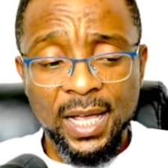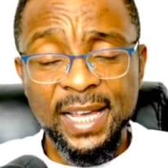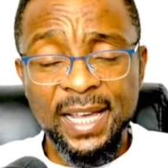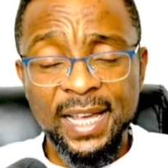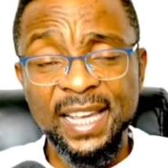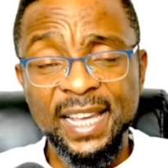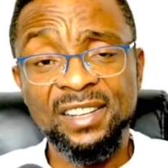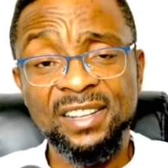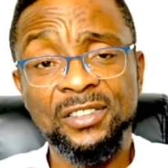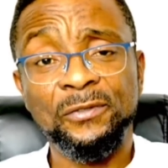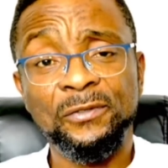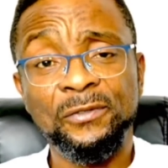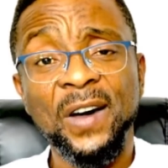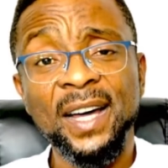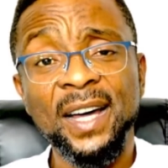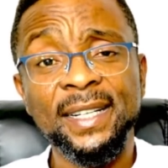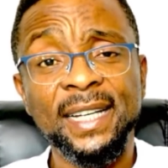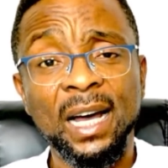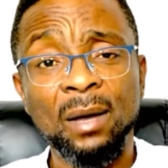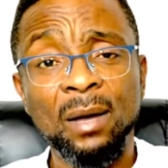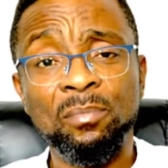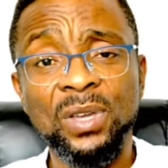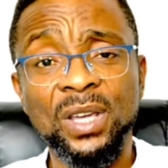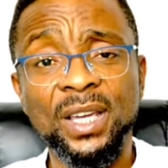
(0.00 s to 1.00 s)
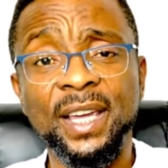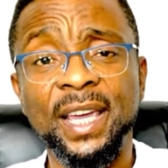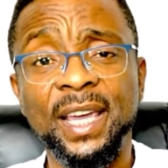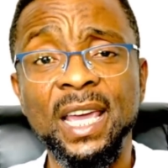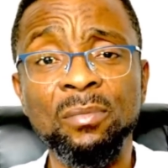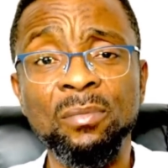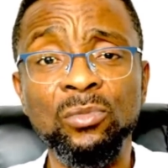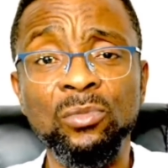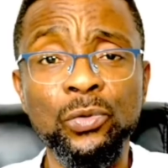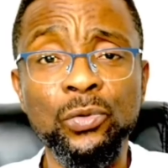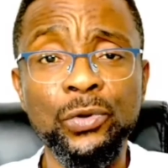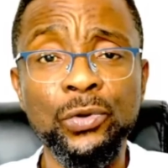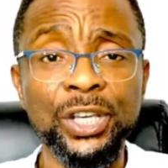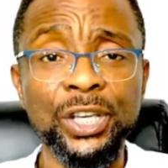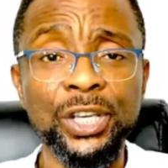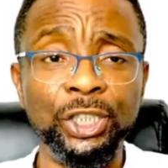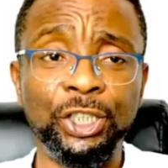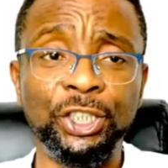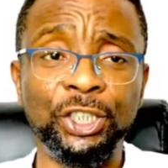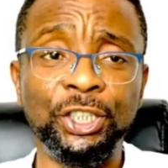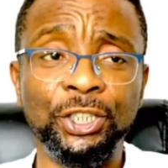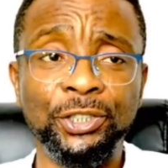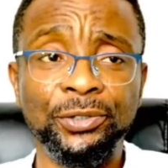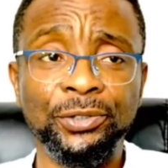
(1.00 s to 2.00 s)
his father became
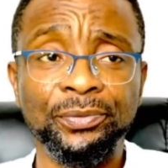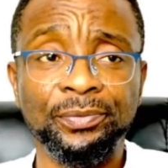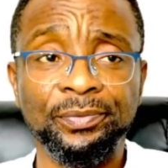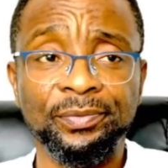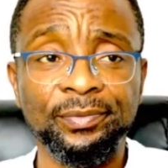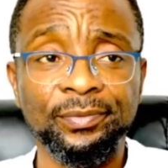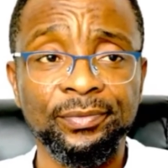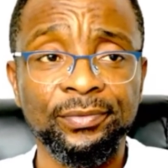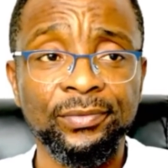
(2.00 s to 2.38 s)
rich,